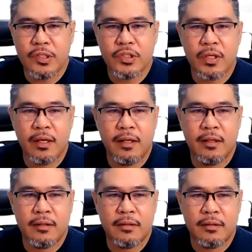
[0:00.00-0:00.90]

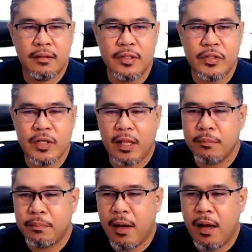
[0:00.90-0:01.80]
Rachel,
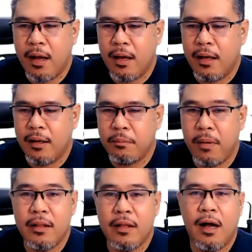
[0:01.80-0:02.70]
Zelpah, and
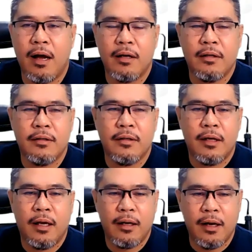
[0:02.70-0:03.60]
Belha.
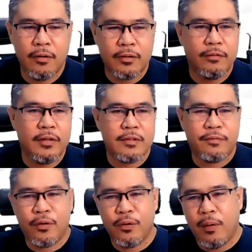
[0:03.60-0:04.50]
And out of
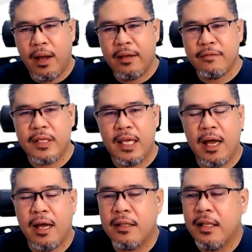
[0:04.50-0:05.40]
these four wives, he
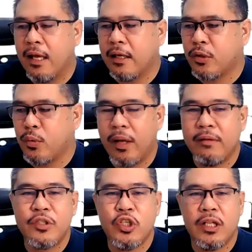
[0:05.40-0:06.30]
had like
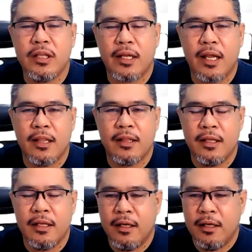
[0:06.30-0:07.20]
12 children,
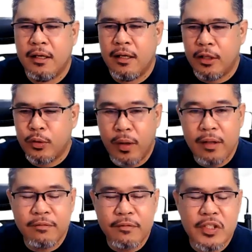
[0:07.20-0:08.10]

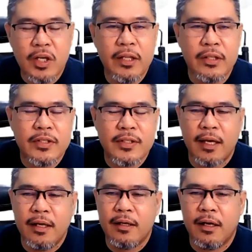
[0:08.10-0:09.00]
12
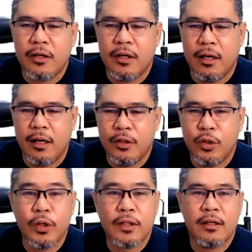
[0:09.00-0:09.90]
sons and a
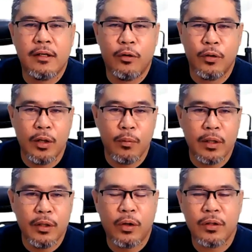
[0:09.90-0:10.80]
daughter, only
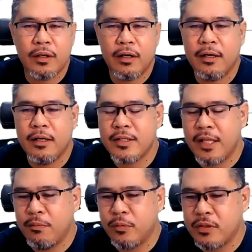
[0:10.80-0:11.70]
one daughter, and
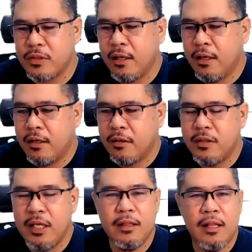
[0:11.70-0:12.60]
his name was
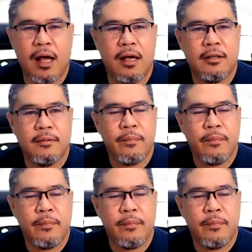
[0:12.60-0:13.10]
Dinah.